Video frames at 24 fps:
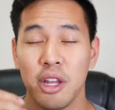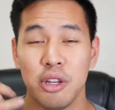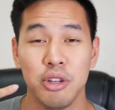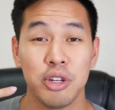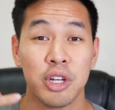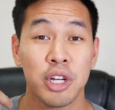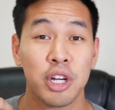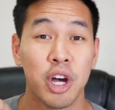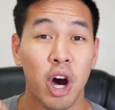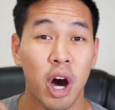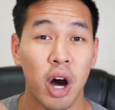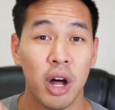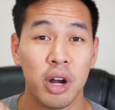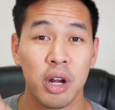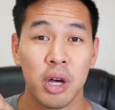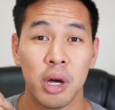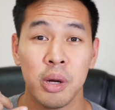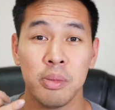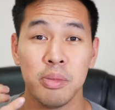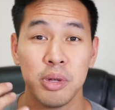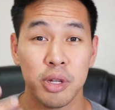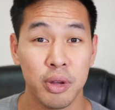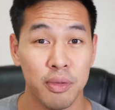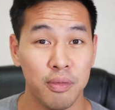You can call
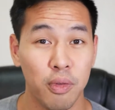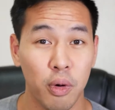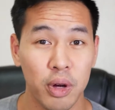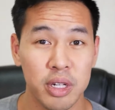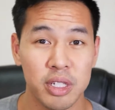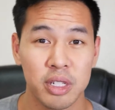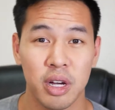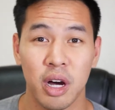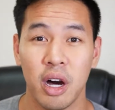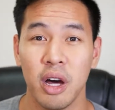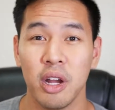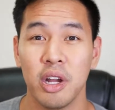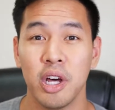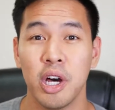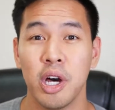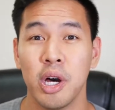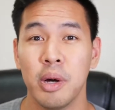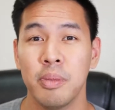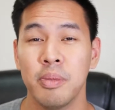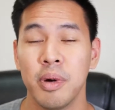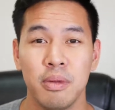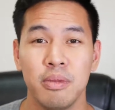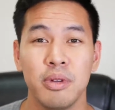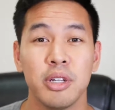them, you can voice call
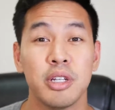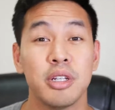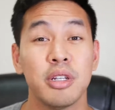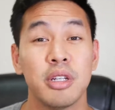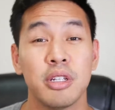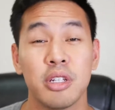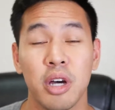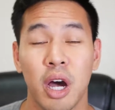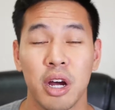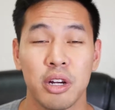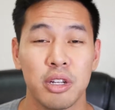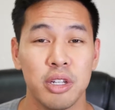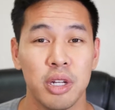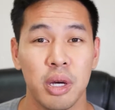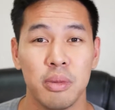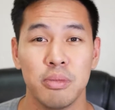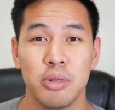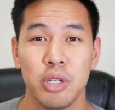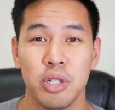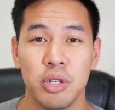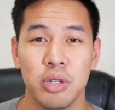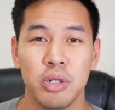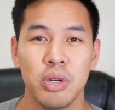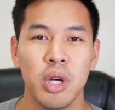them, you talk to them
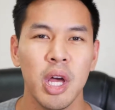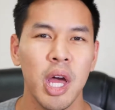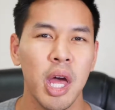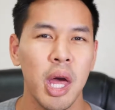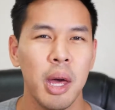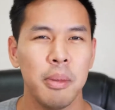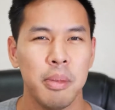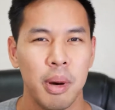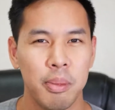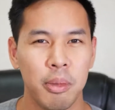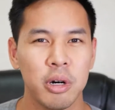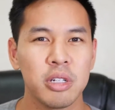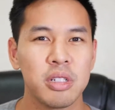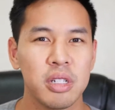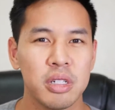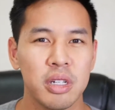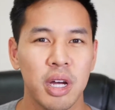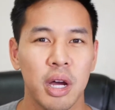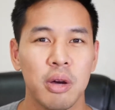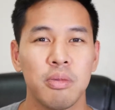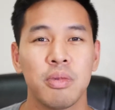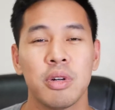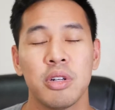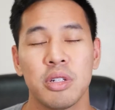too. But most of the
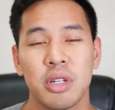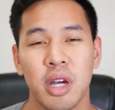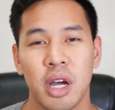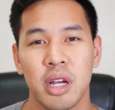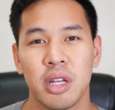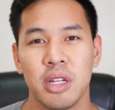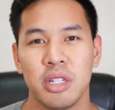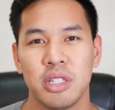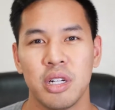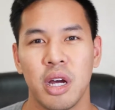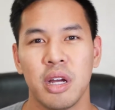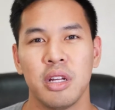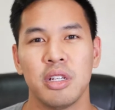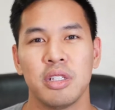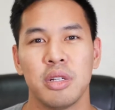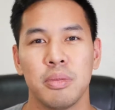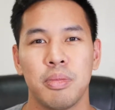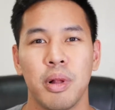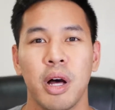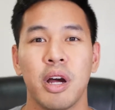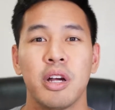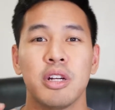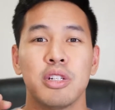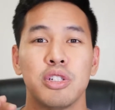time when you're talking to Chinese
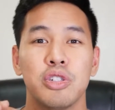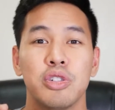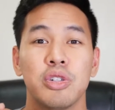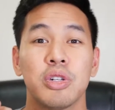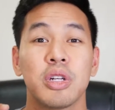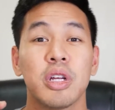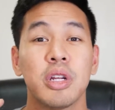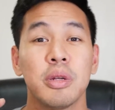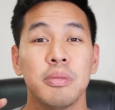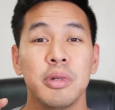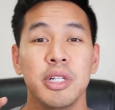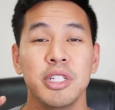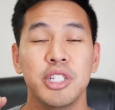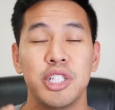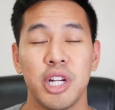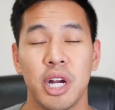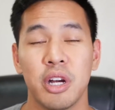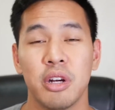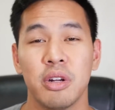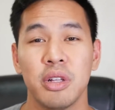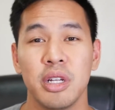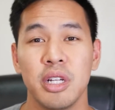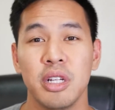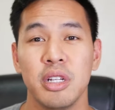suppliers, you're going to be
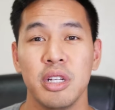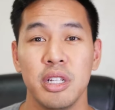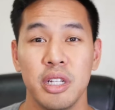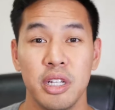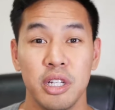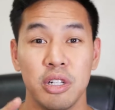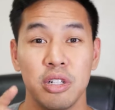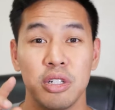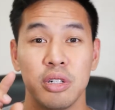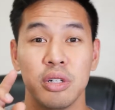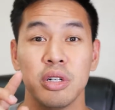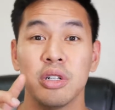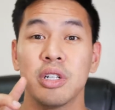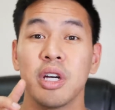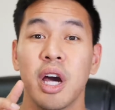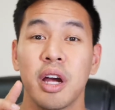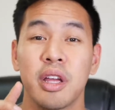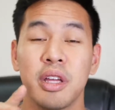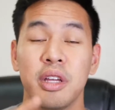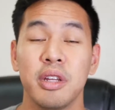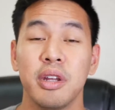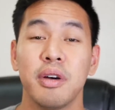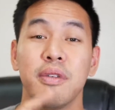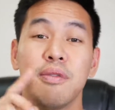generally either
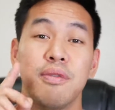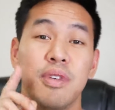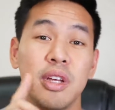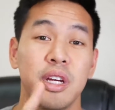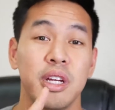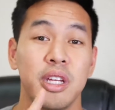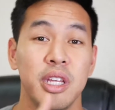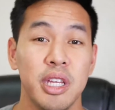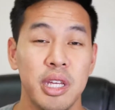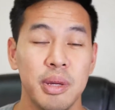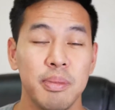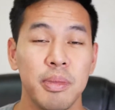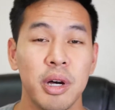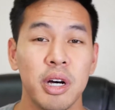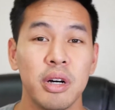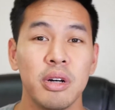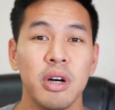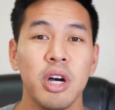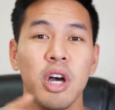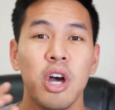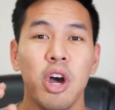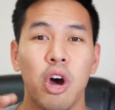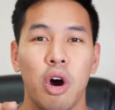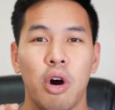talking to them via email
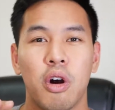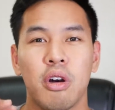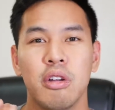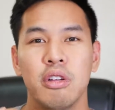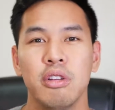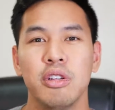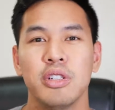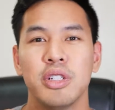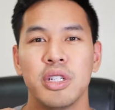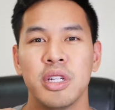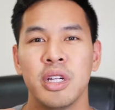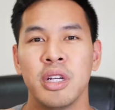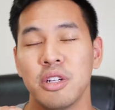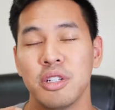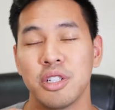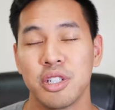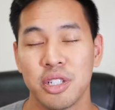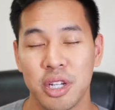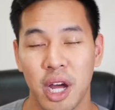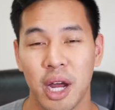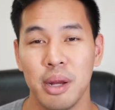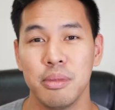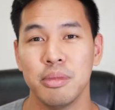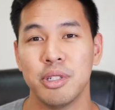or using
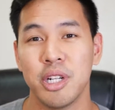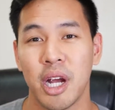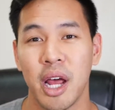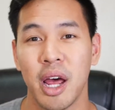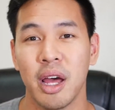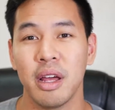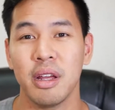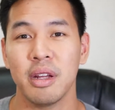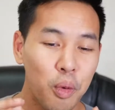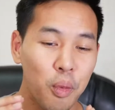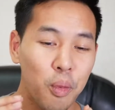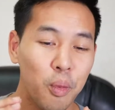Skype chat.